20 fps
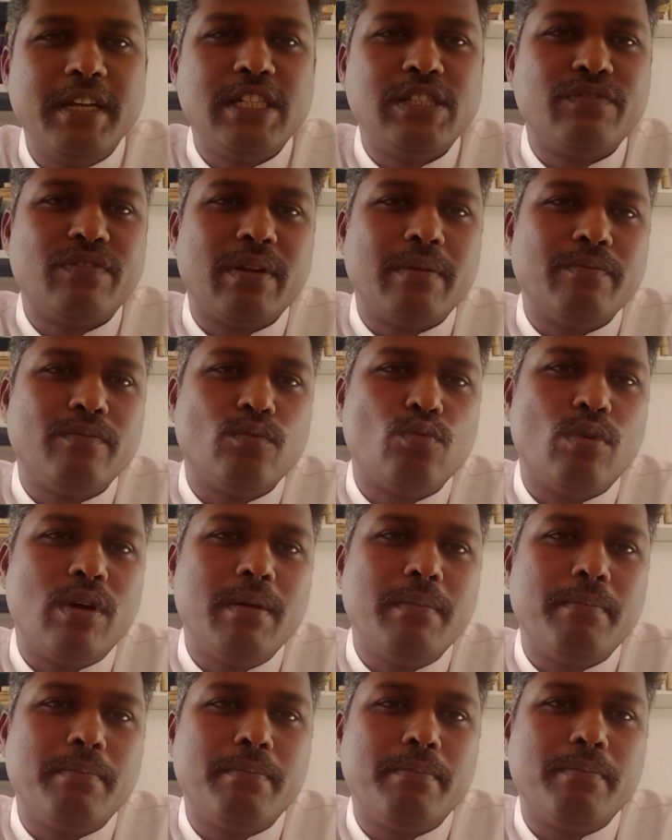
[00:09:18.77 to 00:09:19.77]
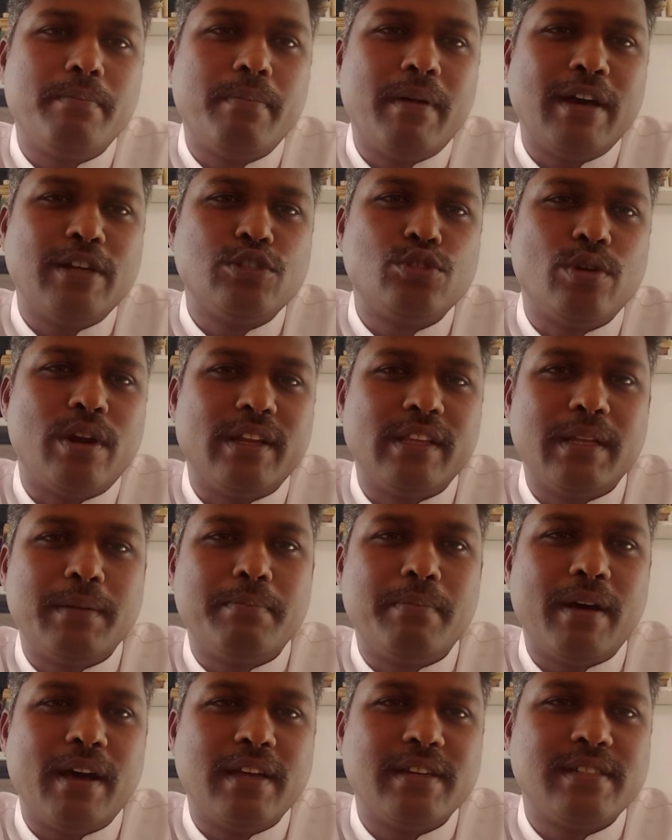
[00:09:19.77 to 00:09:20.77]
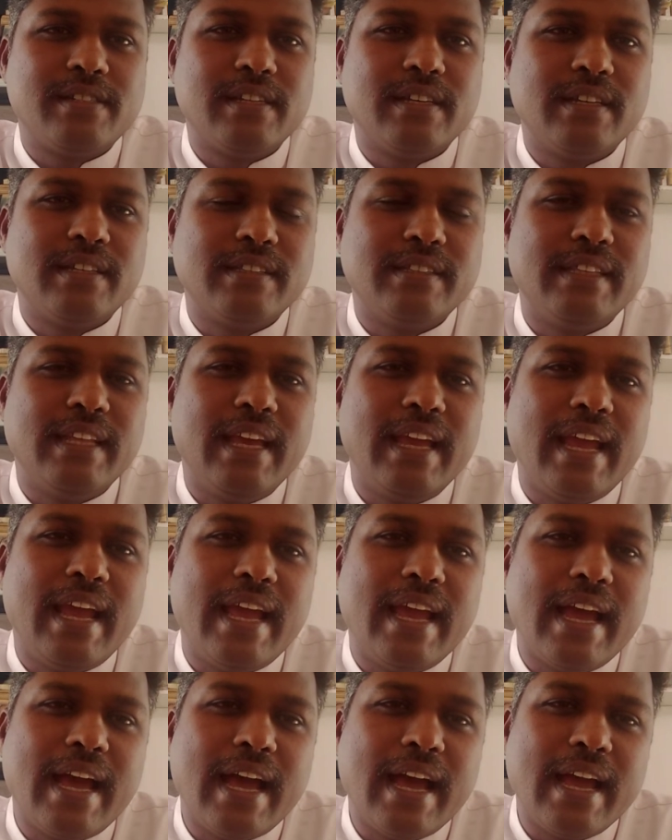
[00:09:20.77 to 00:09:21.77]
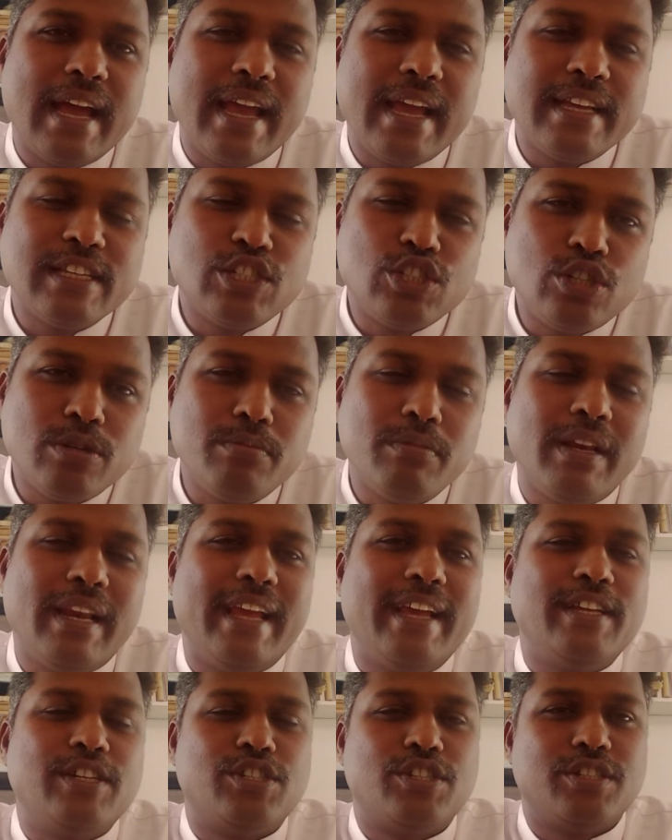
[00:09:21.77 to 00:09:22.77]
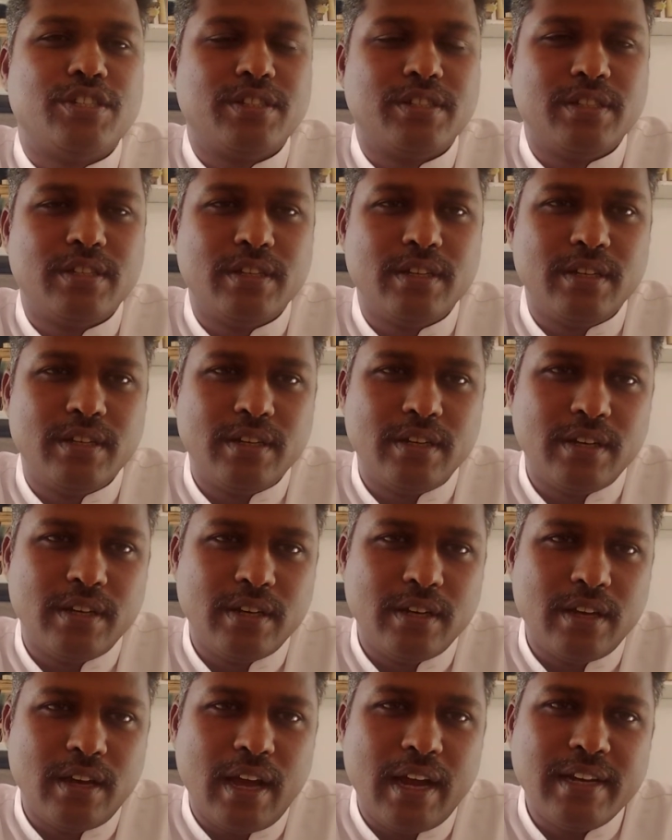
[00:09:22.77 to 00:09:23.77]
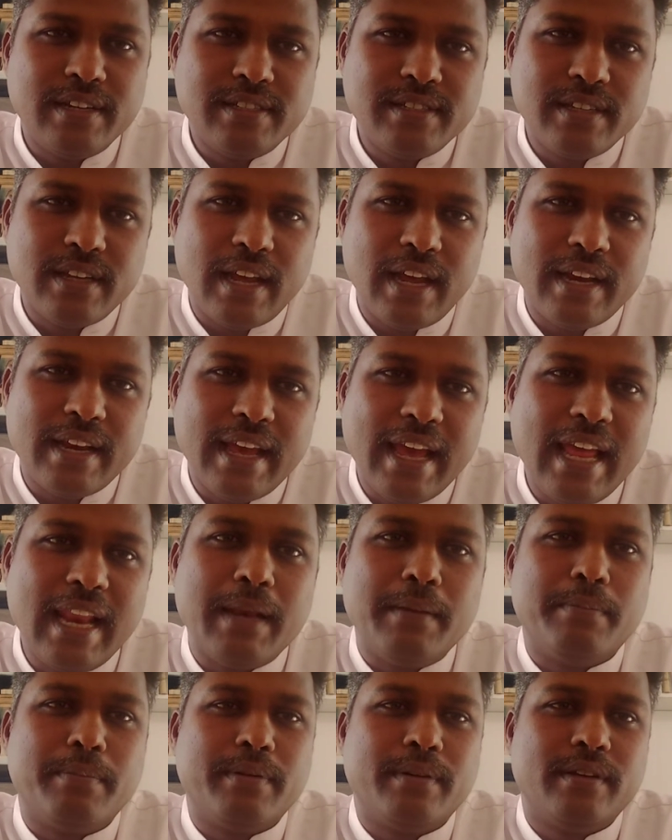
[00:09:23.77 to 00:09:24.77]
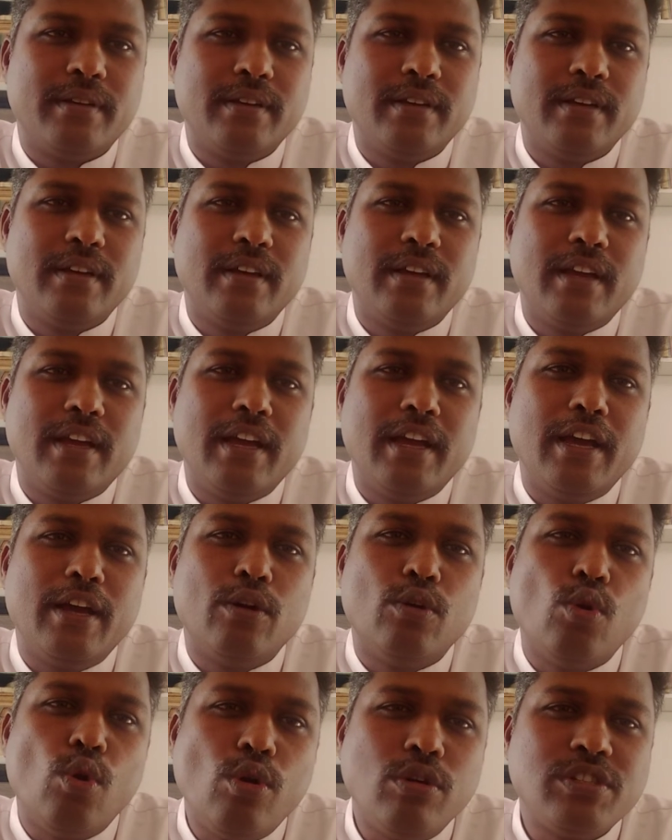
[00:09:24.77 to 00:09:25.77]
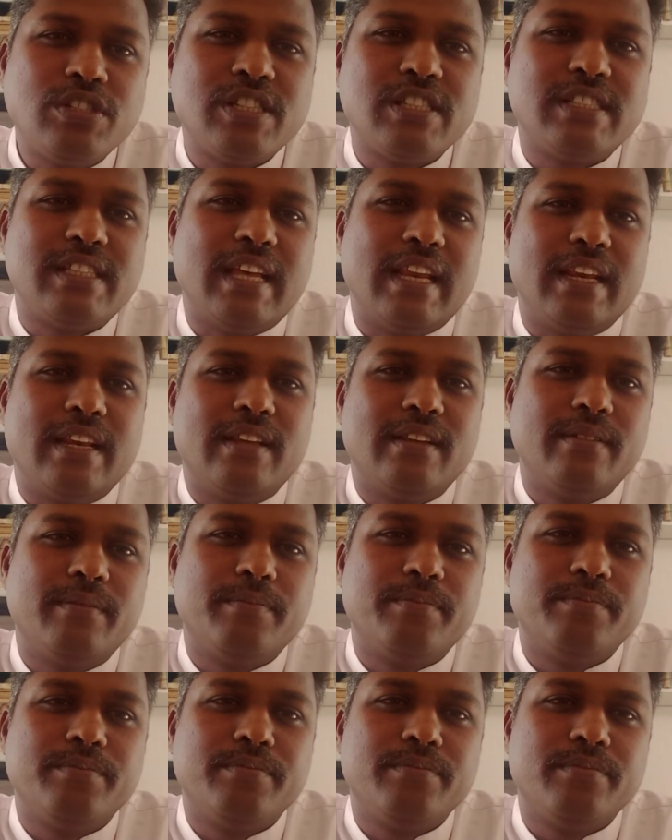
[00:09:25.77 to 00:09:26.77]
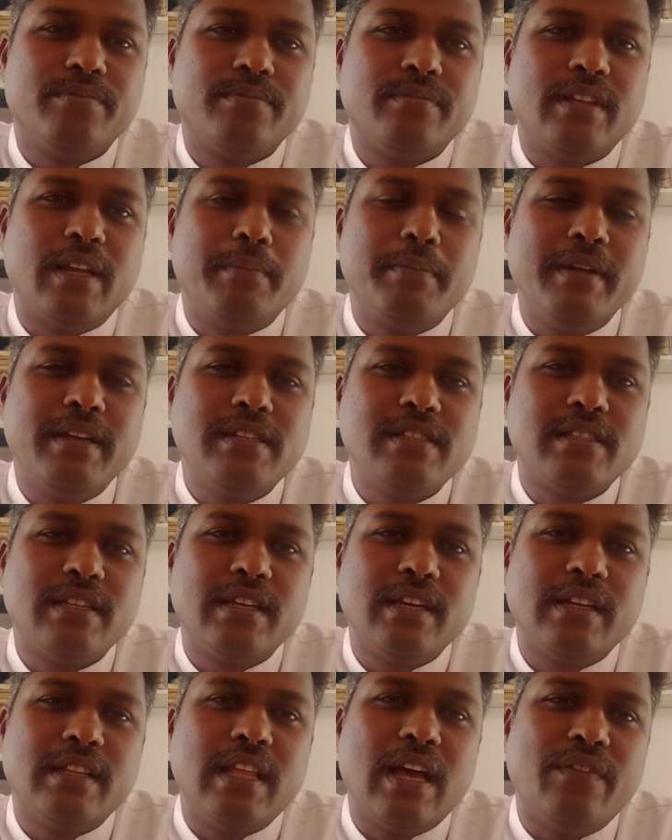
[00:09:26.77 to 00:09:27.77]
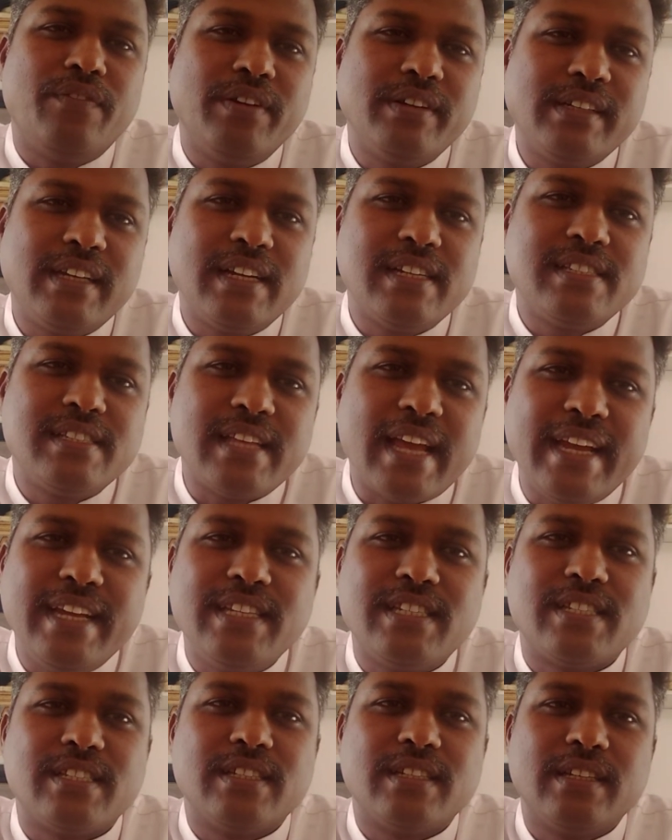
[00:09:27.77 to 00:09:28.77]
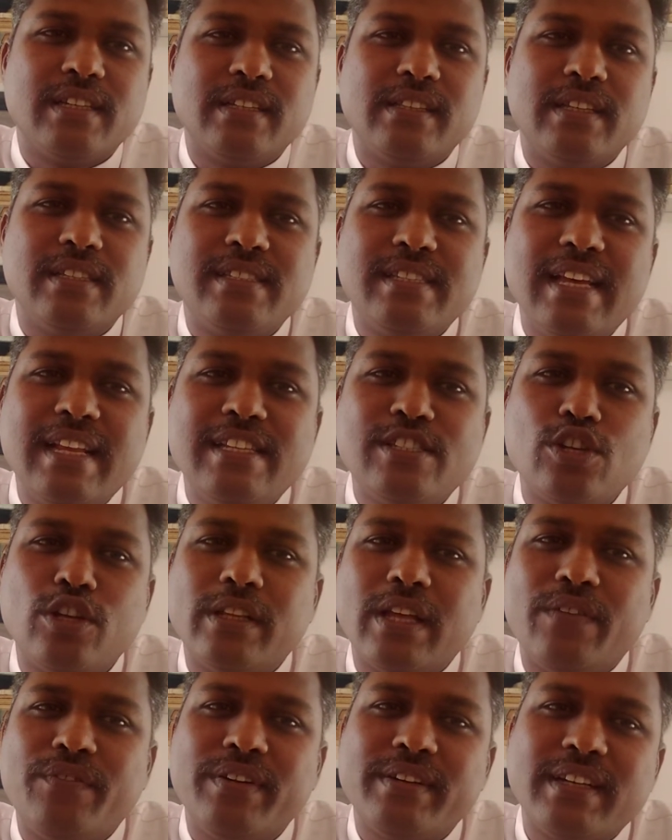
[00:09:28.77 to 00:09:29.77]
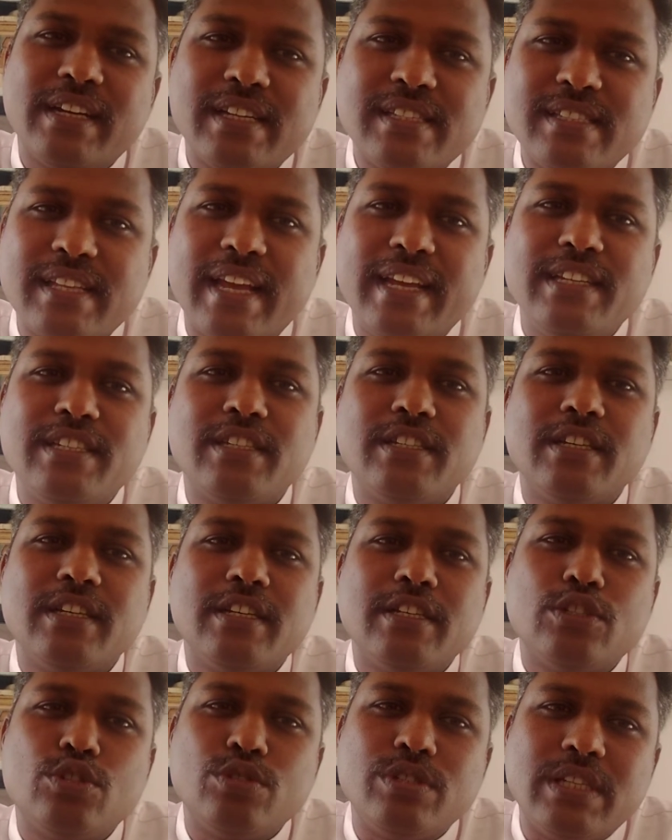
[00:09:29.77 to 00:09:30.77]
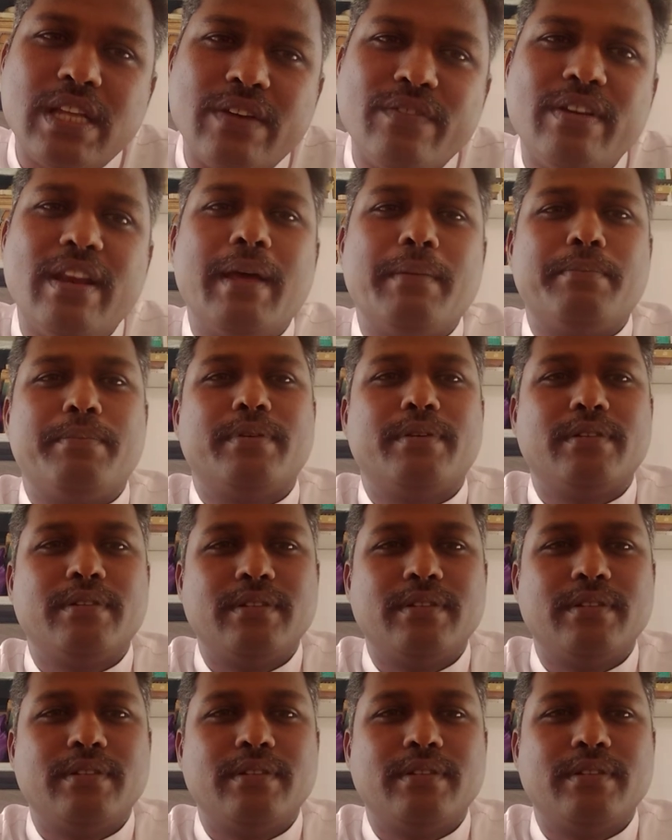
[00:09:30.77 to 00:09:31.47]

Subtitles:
from one part to another part. They stimulate and help a host cell. That means the affected site, the cells of the affected site to develop,